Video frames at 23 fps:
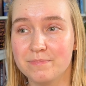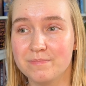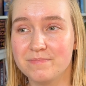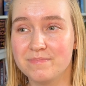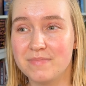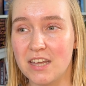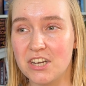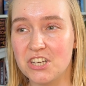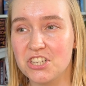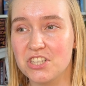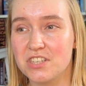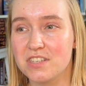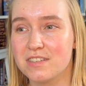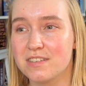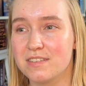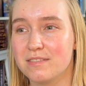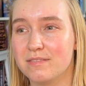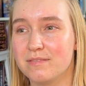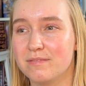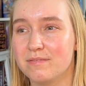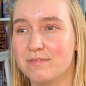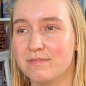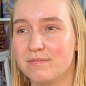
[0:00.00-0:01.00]
that just,
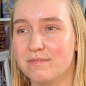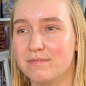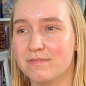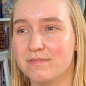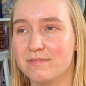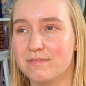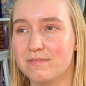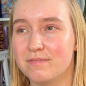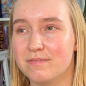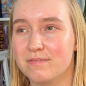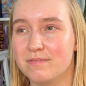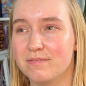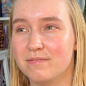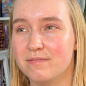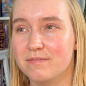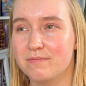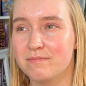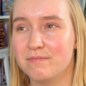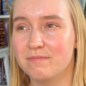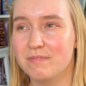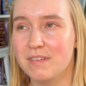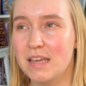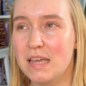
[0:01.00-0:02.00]

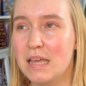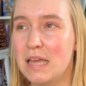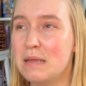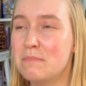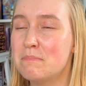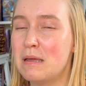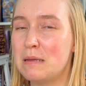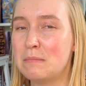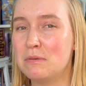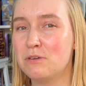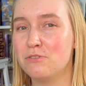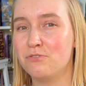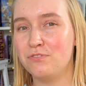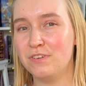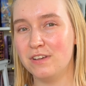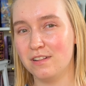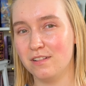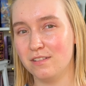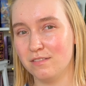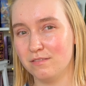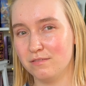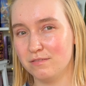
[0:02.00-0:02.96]
it made me feel